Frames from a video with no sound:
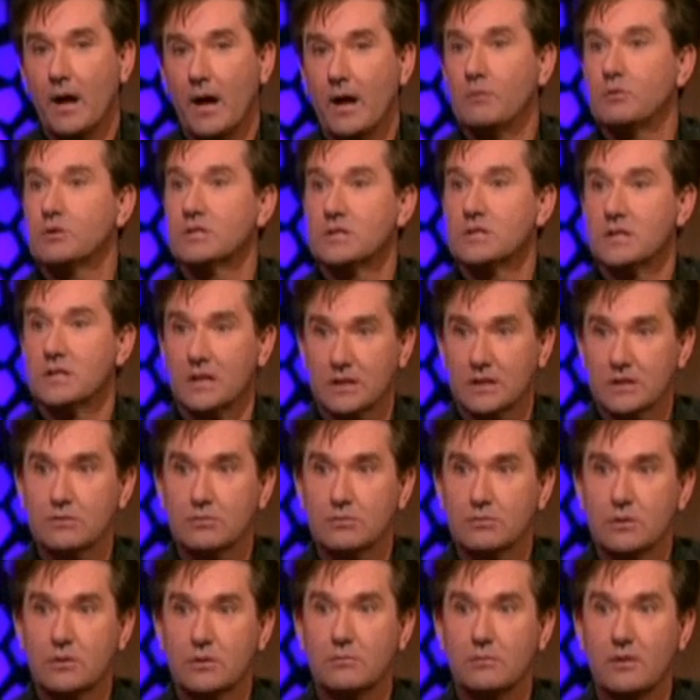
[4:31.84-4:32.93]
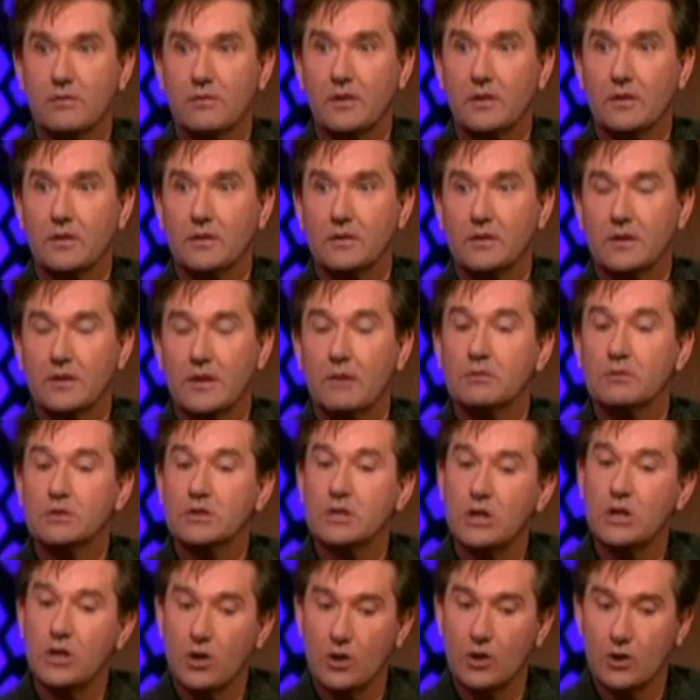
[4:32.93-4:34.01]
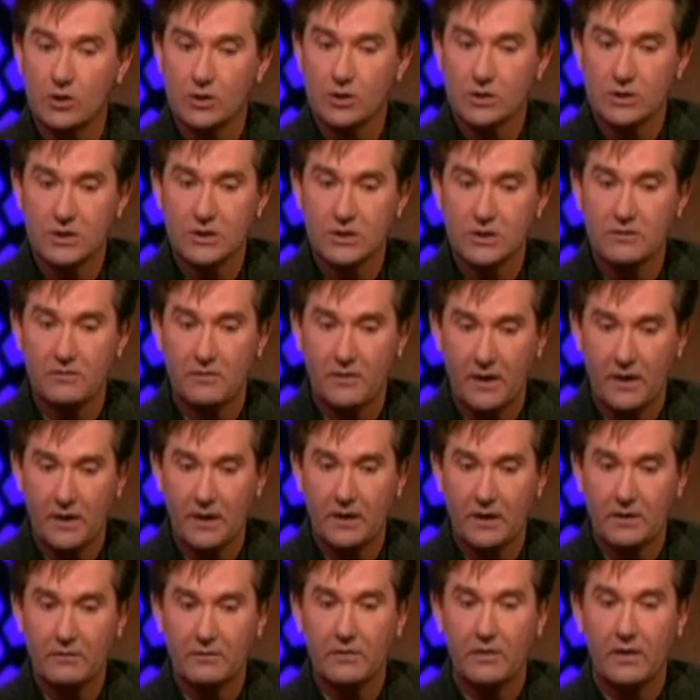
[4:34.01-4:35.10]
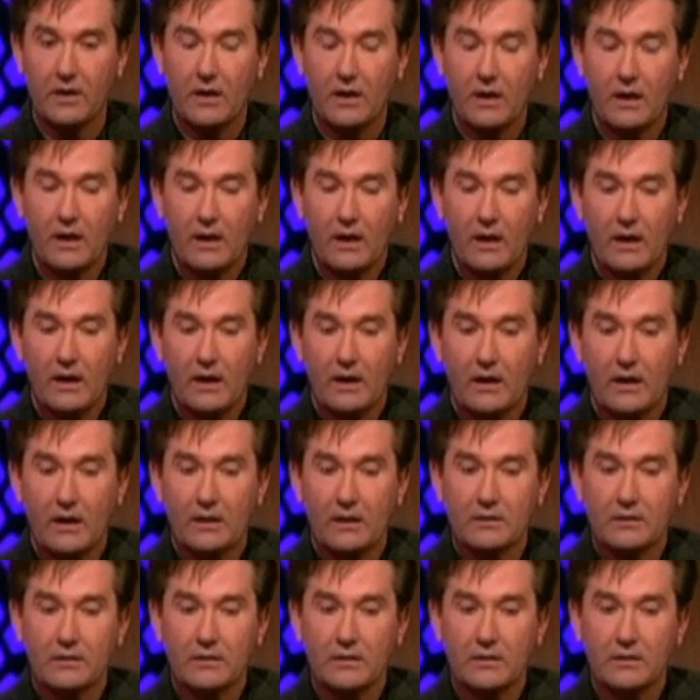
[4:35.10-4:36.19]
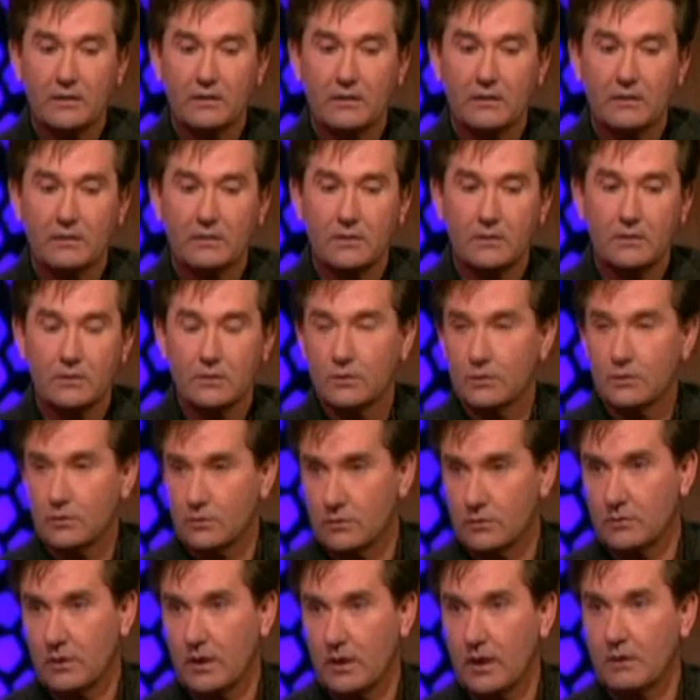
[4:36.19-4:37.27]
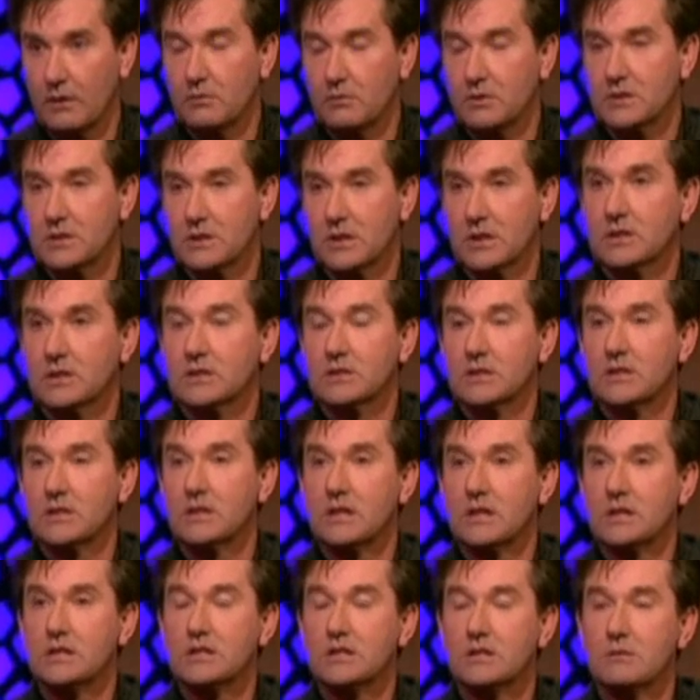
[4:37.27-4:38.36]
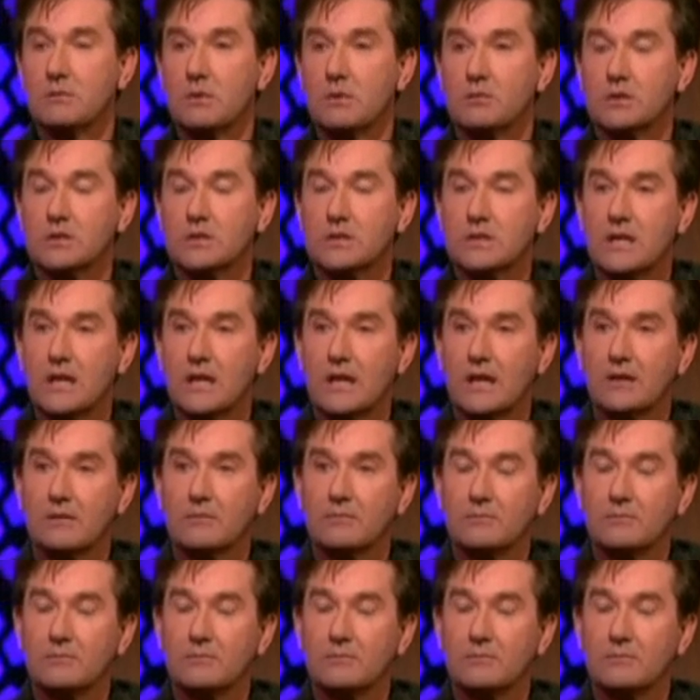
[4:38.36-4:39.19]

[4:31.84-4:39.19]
I was 6 when my father did. I was the youngest of the 5, and you know, I was 6, and the next to me was 10.